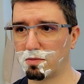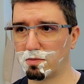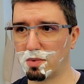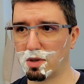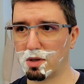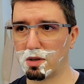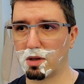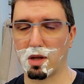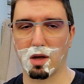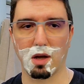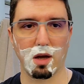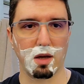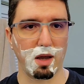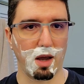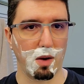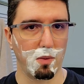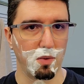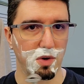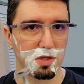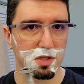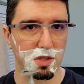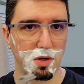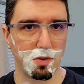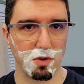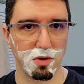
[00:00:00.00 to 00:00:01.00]
but yeah,
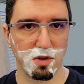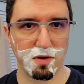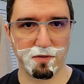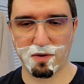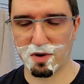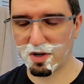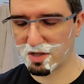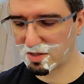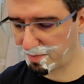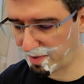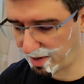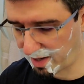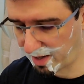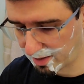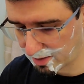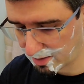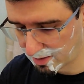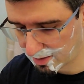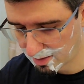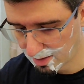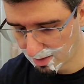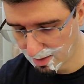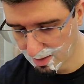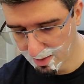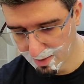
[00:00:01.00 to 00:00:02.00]
we're still on the first
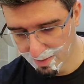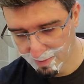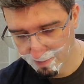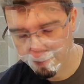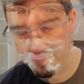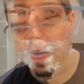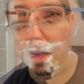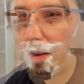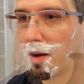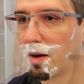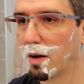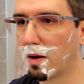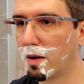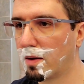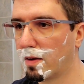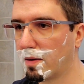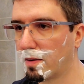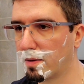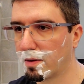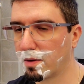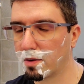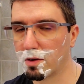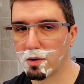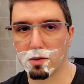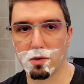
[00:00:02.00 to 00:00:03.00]
pass.
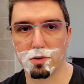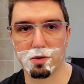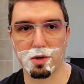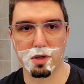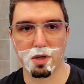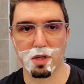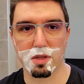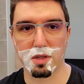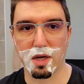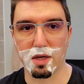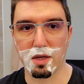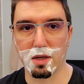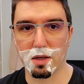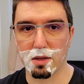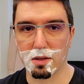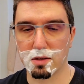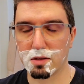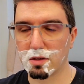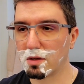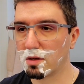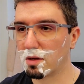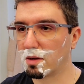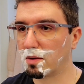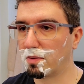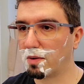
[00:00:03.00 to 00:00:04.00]
Good thing that I
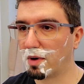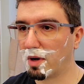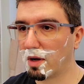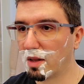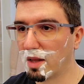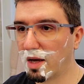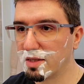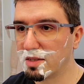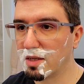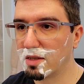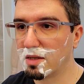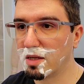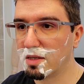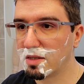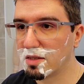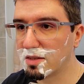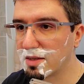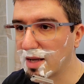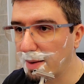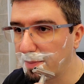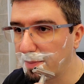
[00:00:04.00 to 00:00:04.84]
realized that this is